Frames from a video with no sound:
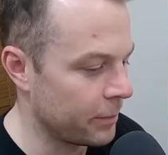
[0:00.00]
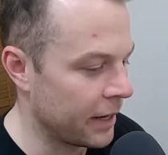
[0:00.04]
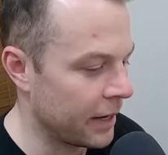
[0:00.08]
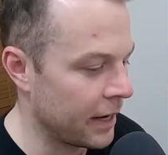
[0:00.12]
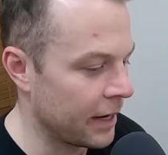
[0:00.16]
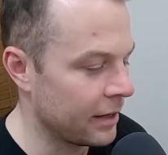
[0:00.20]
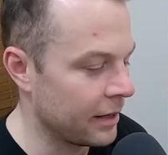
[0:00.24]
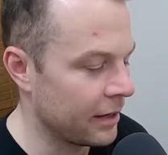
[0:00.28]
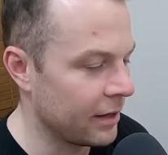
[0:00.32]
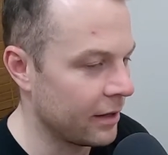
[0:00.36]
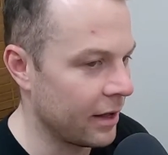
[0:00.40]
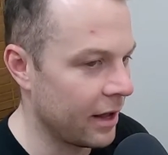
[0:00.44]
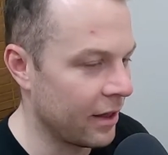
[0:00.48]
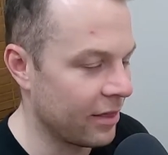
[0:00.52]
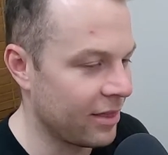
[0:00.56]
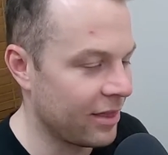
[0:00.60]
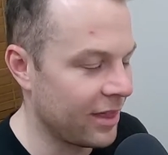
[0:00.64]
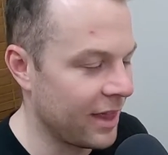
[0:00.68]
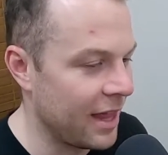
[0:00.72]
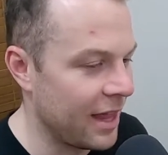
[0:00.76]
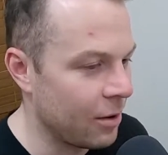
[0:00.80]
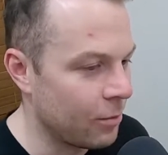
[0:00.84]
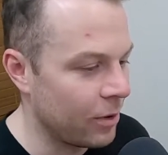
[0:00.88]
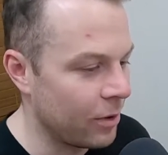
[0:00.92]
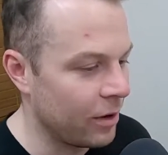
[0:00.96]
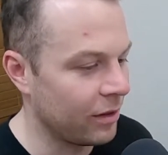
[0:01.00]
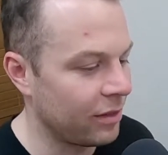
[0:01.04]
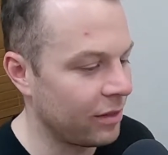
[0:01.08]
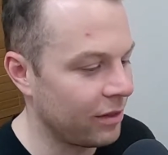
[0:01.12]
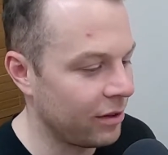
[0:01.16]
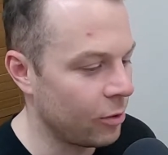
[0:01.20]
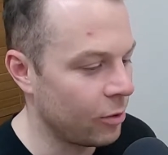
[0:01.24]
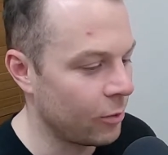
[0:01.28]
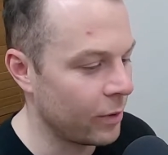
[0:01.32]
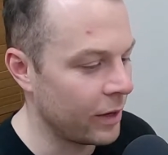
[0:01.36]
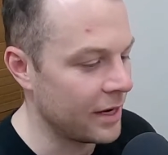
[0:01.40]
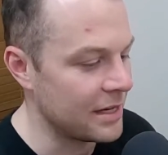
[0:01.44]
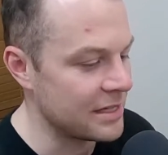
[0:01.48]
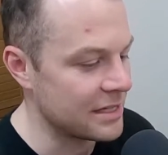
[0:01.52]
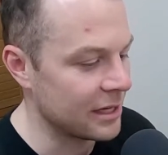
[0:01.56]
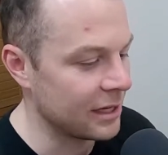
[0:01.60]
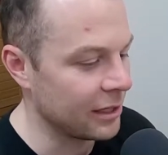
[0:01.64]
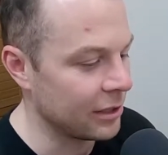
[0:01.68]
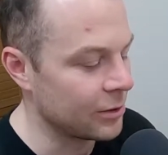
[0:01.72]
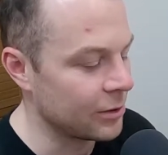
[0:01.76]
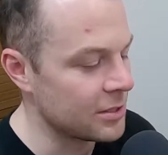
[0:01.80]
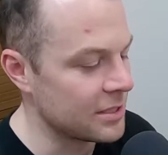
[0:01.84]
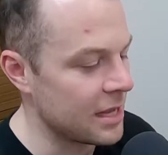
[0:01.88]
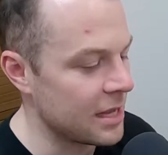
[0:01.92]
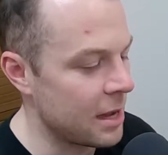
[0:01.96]
But I think with Hewitt, he's going
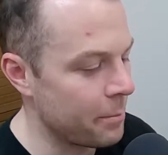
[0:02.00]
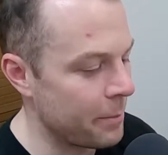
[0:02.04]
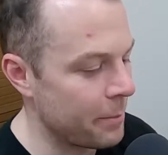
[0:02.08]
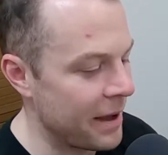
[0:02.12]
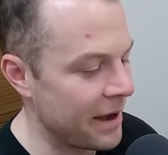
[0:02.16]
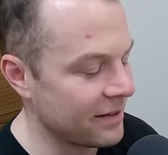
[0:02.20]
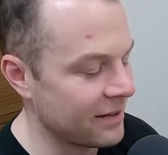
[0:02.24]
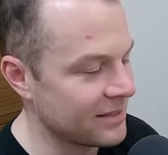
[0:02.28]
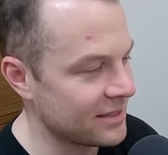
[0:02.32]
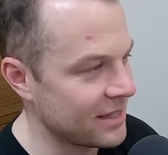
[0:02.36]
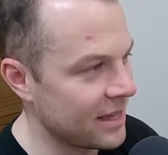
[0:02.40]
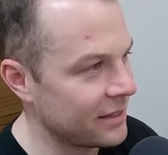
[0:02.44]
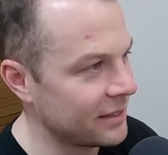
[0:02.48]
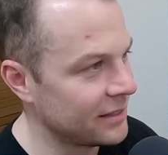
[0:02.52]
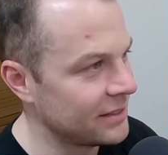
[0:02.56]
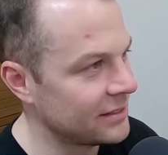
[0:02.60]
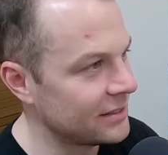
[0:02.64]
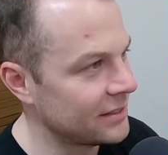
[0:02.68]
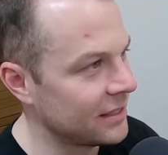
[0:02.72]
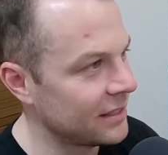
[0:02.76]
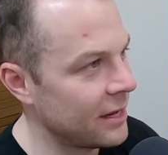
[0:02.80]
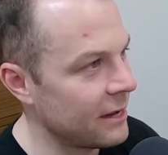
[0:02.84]
to lose that back status.